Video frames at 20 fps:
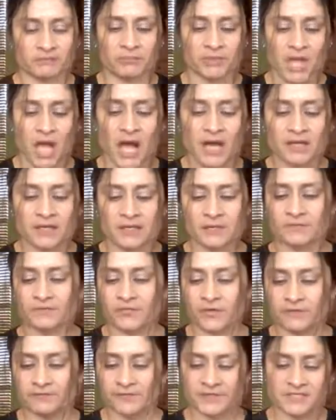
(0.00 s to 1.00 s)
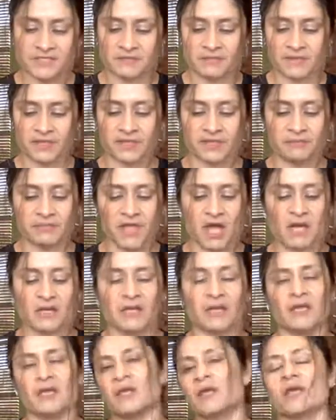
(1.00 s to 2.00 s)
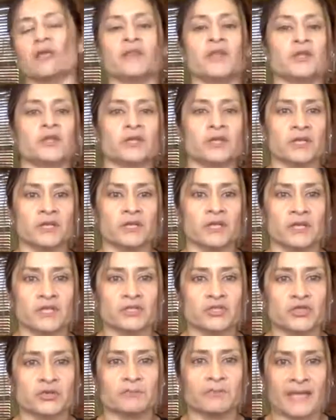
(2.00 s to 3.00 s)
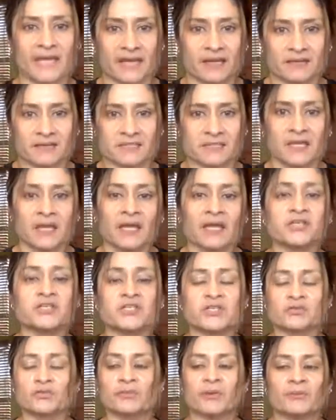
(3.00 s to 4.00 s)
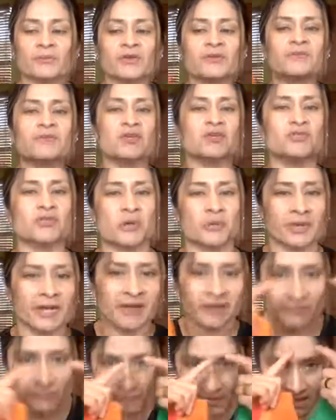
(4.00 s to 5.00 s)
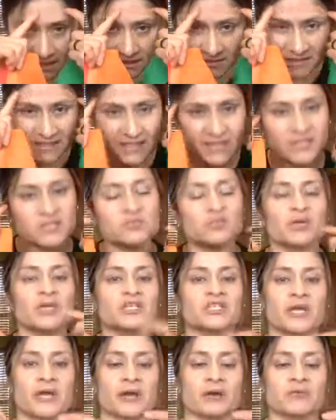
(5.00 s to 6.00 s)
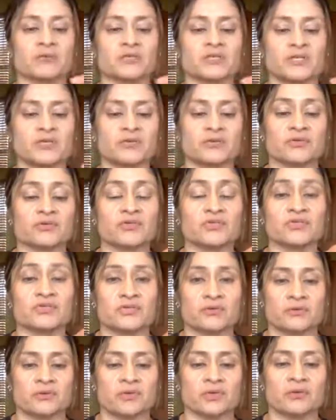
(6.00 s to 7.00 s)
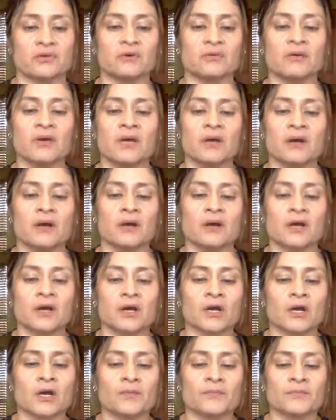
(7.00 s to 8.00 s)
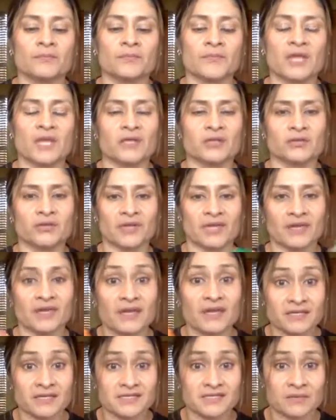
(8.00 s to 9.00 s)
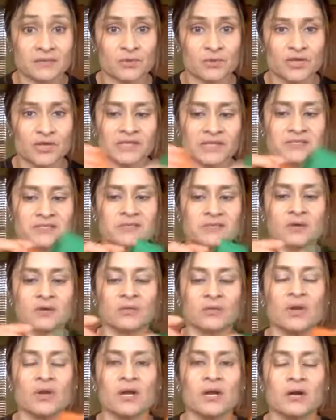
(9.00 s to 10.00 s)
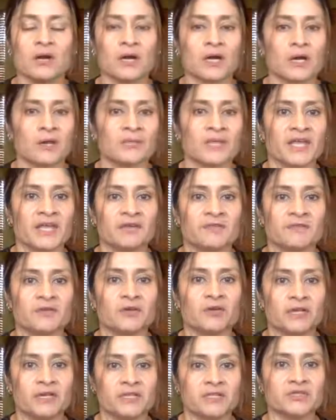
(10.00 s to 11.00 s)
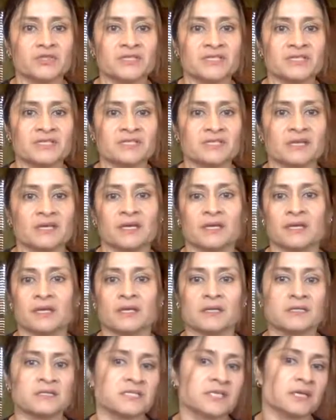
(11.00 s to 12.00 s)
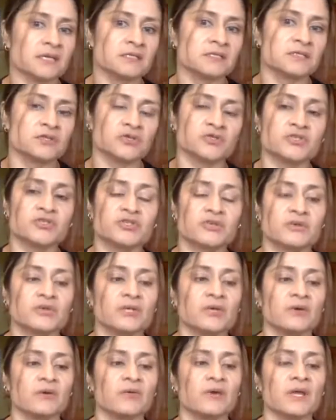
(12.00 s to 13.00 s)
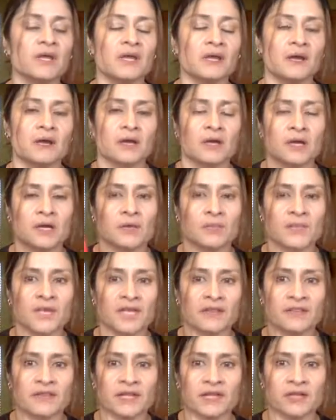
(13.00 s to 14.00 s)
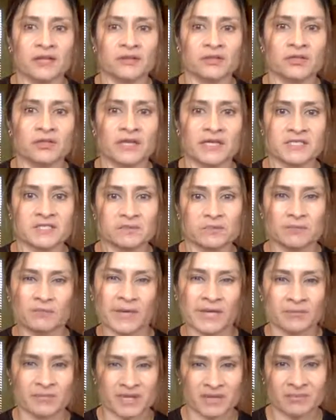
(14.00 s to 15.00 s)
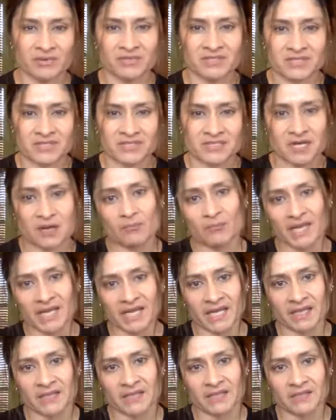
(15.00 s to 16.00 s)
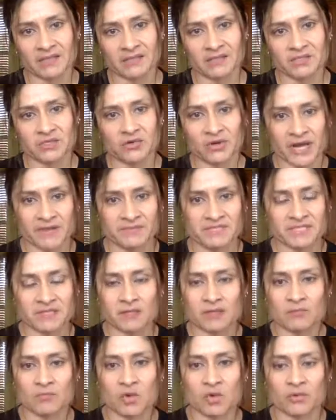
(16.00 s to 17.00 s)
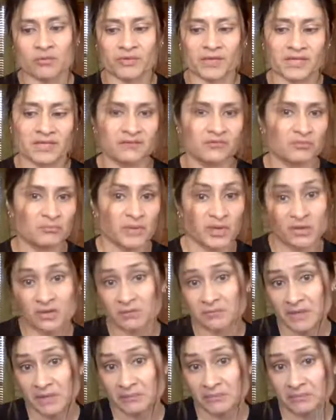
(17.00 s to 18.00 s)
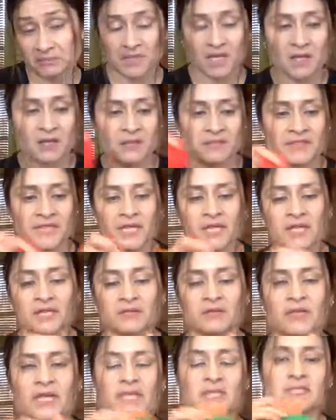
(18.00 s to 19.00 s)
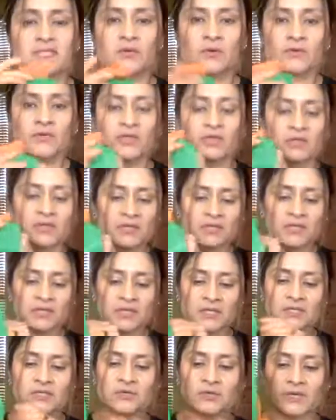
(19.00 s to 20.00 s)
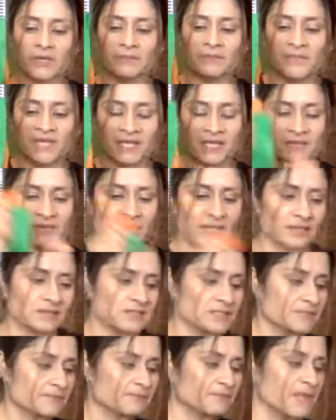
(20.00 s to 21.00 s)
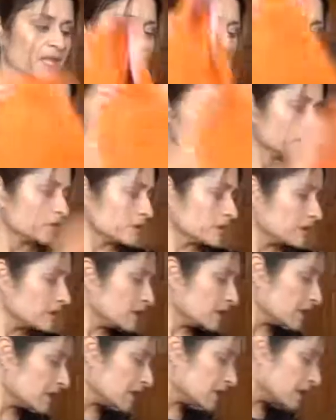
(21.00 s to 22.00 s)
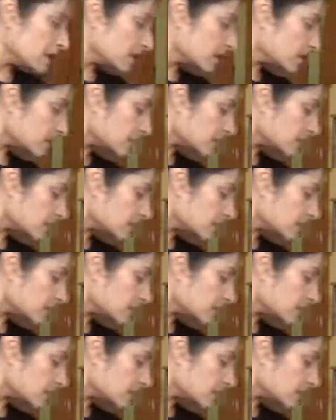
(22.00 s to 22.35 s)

block, for our flexibility block, and then you're gonna need your bands. And just remember, if you don't have bands, guys, reach out to your studio um, and you can get some, okay? So um, if you're interested, text your studio um, and then you guys might be able to stop by and grab some or we can even mail them, I'm thinking. Okay, so you're gonna need your mini bands and you're gonna need